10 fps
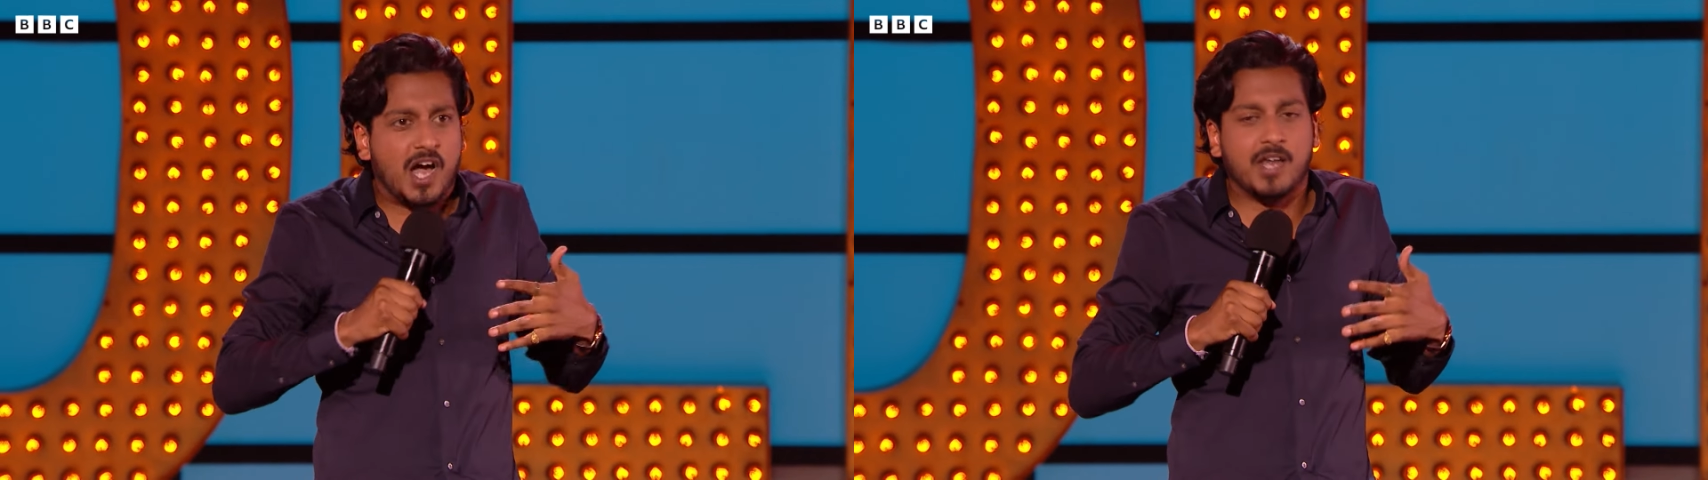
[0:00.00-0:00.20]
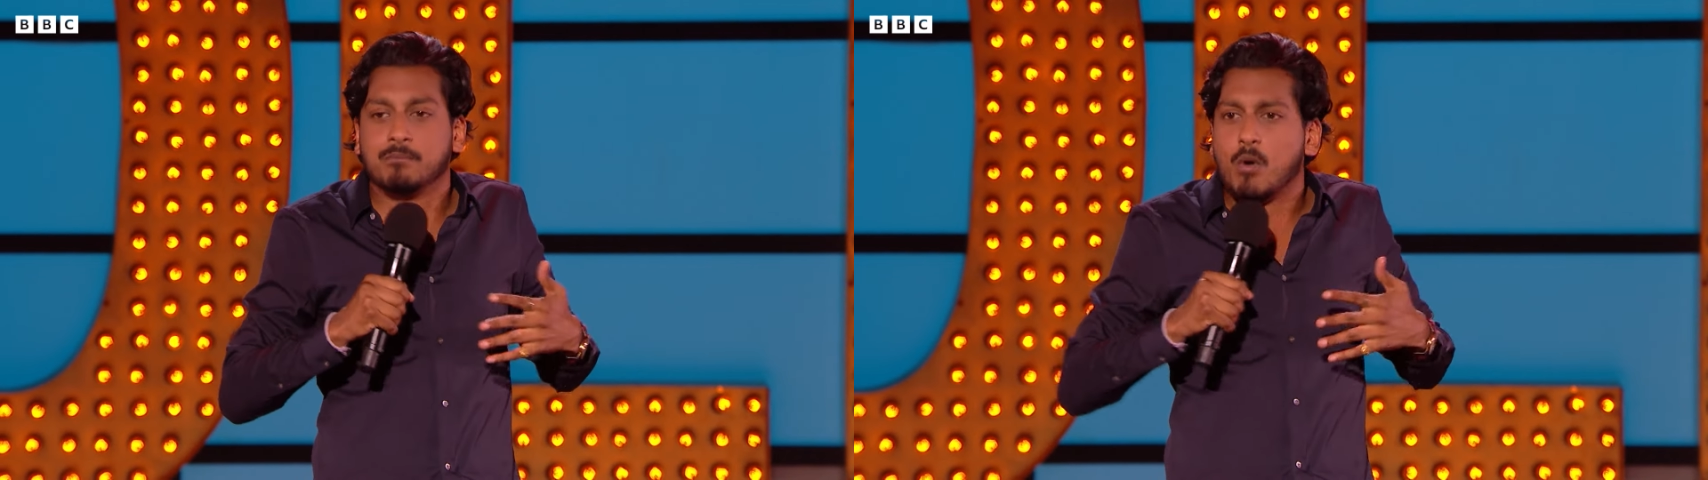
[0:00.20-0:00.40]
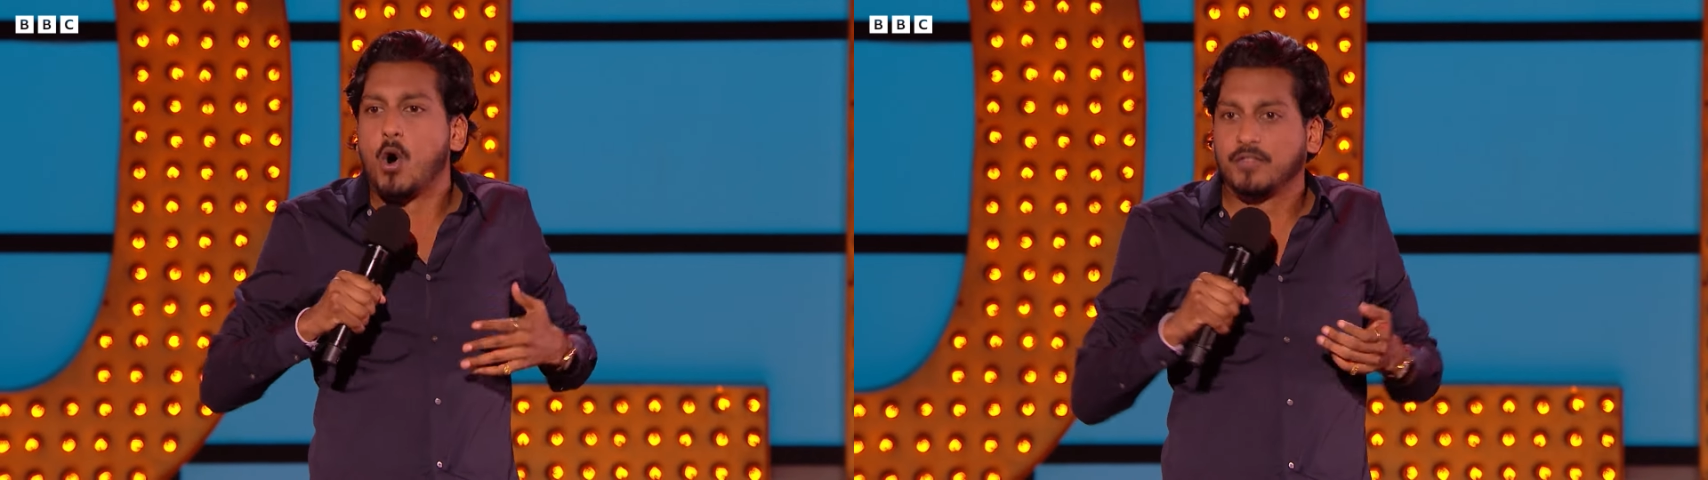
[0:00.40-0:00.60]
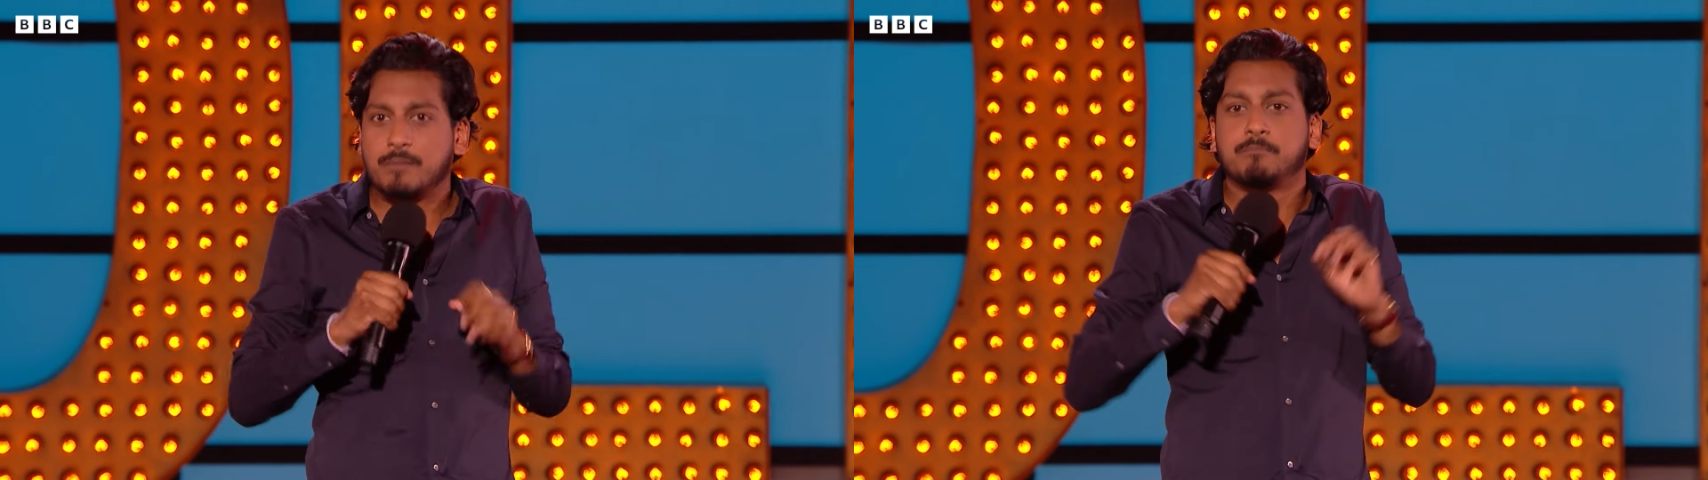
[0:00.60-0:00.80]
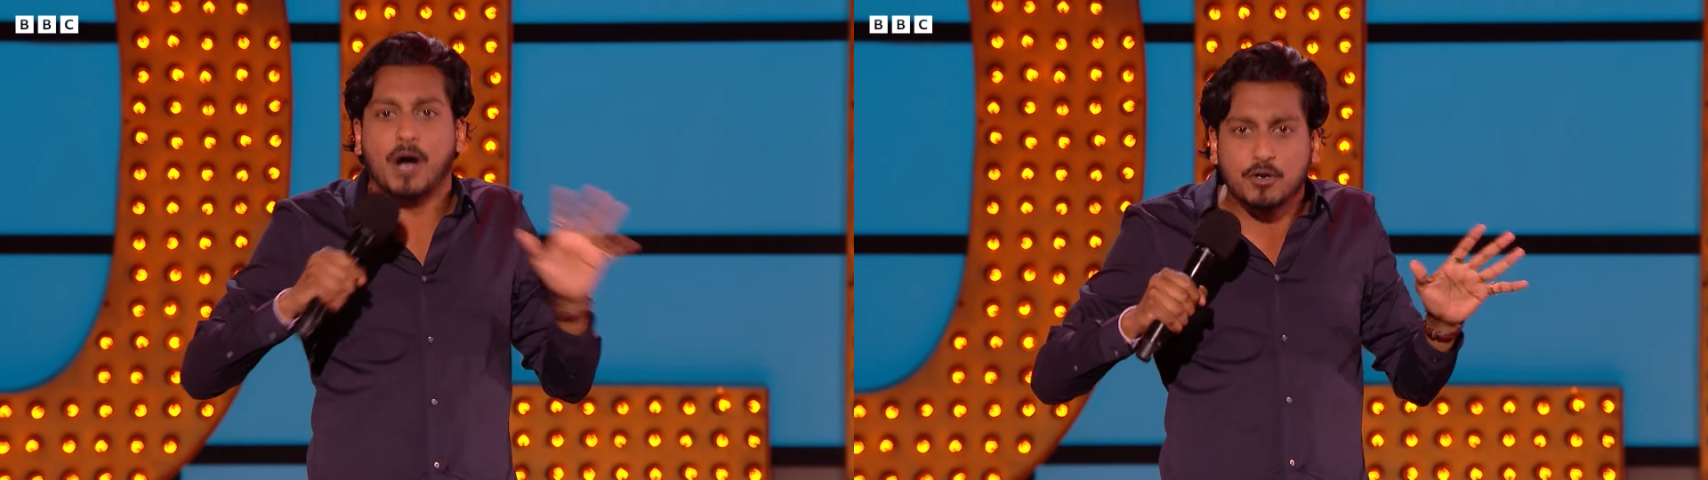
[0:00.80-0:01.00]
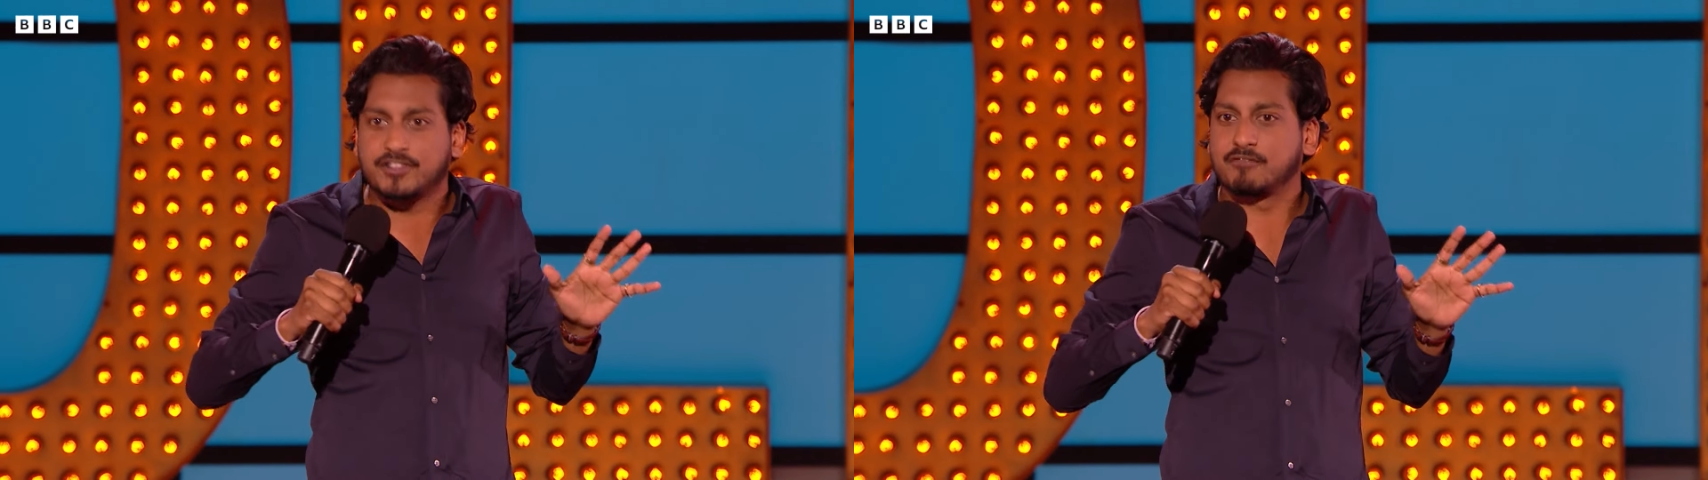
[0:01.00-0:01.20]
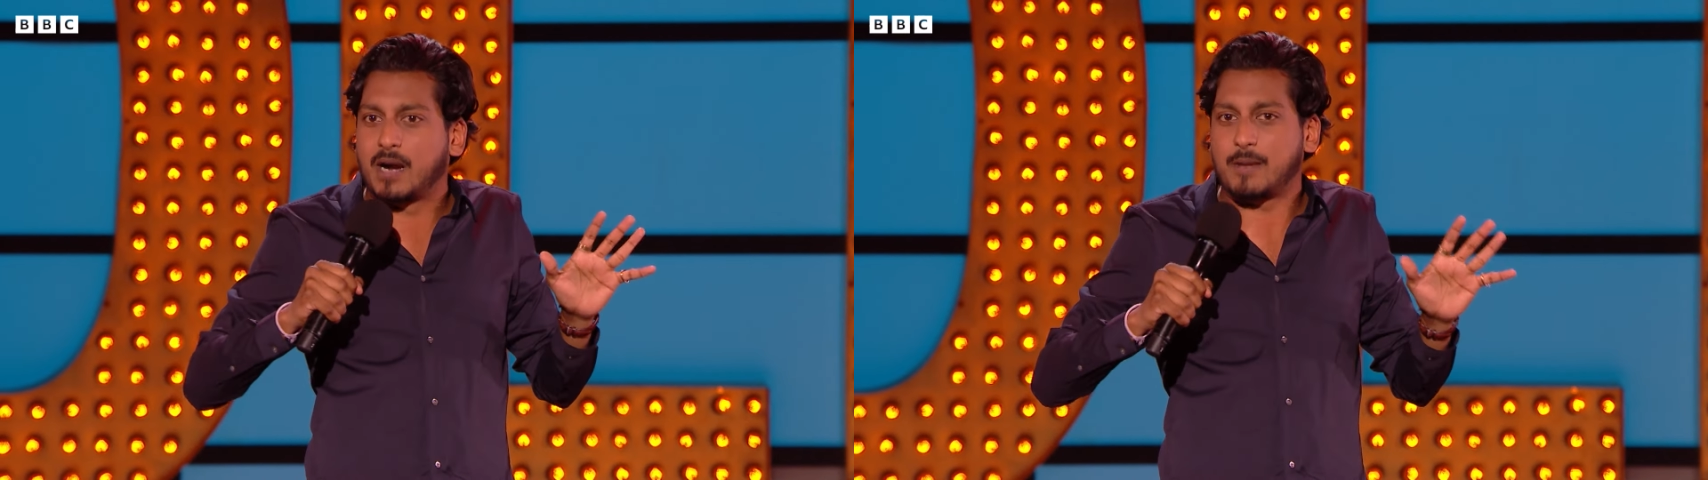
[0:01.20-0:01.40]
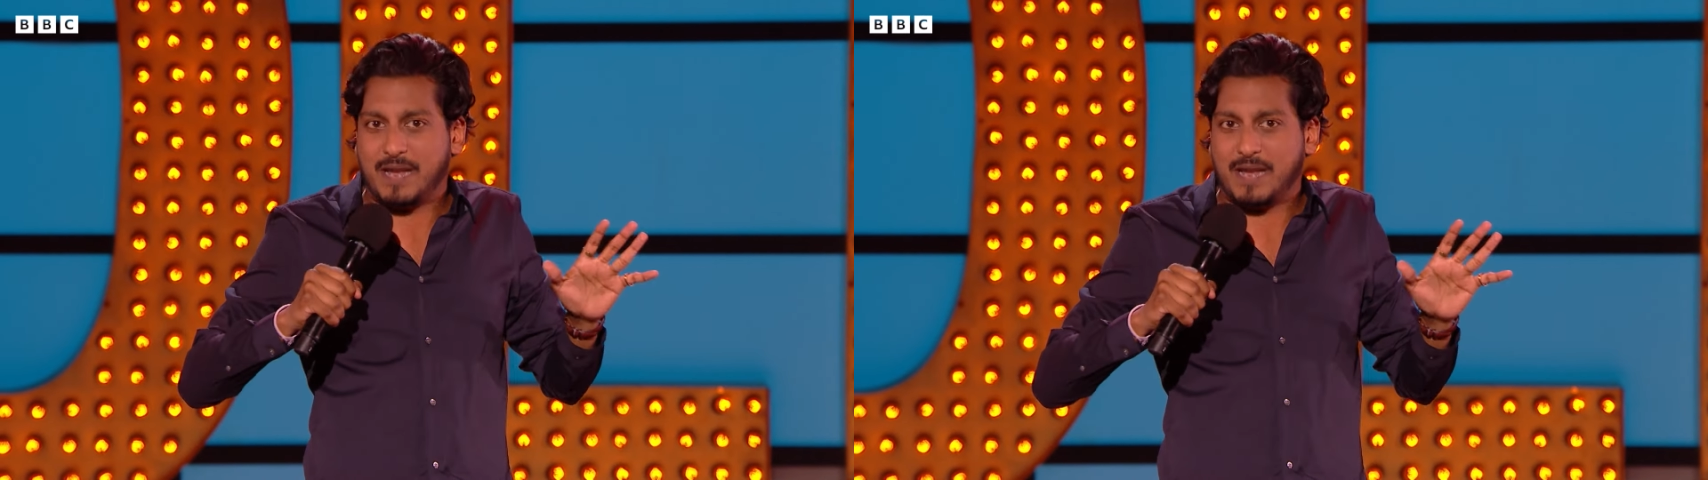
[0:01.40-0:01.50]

earn more than both of my